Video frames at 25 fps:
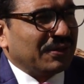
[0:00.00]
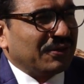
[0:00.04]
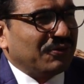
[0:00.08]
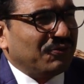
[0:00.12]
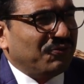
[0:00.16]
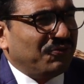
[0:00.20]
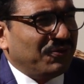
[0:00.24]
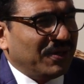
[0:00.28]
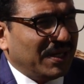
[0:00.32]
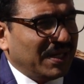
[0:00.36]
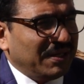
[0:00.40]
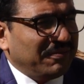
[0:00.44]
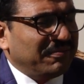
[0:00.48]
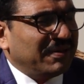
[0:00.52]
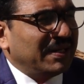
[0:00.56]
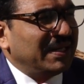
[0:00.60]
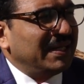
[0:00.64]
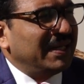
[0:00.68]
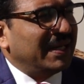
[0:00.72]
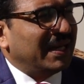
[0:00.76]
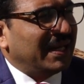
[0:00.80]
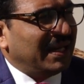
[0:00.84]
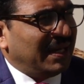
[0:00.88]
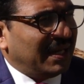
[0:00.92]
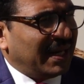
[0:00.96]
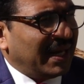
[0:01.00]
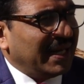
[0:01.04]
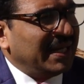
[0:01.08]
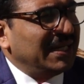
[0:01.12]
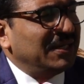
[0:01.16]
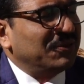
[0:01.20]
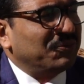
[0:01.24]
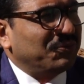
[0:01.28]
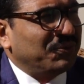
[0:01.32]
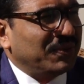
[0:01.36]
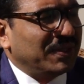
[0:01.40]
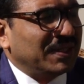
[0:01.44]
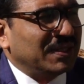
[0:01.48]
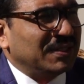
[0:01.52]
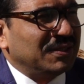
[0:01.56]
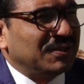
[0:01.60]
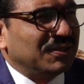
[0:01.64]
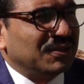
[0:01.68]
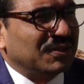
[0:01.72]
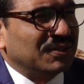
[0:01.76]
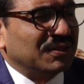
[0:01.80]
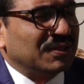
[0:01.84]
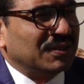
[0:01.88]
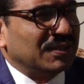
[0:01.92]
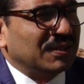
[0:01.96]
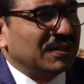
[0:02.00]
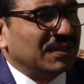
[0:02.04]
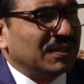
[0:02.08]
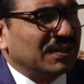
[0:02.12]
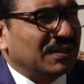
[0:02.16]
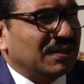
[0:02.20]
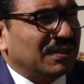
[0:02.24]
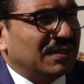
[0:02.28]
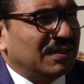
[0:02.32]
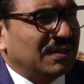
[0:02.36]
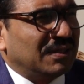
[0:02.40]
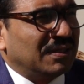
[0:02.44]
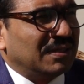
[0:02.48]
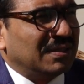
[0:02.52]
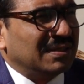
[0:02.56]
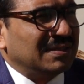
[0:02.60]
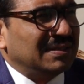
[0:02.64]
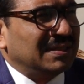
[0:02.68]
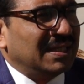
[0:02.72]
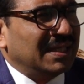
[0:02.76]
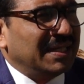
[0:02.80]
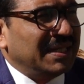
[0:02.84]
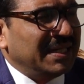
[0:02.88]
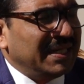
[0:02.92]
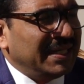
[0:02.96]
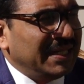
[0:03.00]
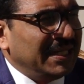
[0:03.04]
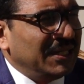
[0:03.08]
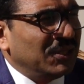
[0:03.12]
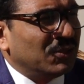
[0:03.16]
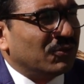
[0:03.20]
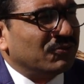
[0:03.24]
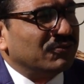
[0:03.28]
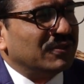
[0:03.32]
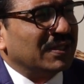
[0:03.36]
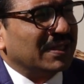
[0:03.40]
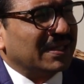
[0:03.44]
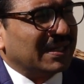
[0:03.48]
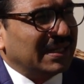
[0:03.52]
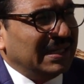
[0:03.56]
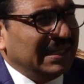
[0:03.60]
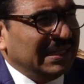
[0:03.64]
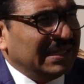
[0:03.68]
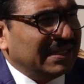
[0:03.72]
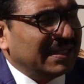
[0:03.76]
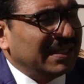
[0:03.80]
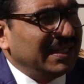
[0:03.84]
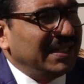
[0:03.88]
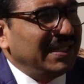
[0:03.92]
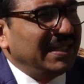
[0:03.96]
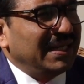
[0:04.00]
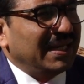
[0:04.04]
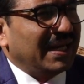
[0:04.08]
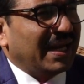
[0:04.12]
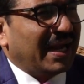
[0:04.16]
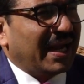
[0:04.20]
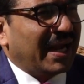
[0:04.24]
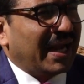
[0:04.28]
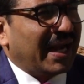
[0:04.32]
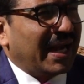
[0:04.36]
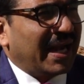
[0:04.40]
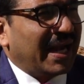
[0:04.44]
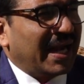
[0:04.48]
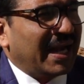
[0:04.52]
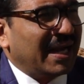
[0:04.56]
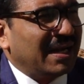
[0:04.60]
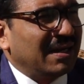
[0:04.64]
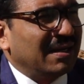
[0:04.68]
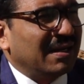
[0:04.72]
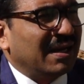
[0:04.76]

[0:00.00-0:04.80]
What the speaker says: very, very aligned with the need of the country and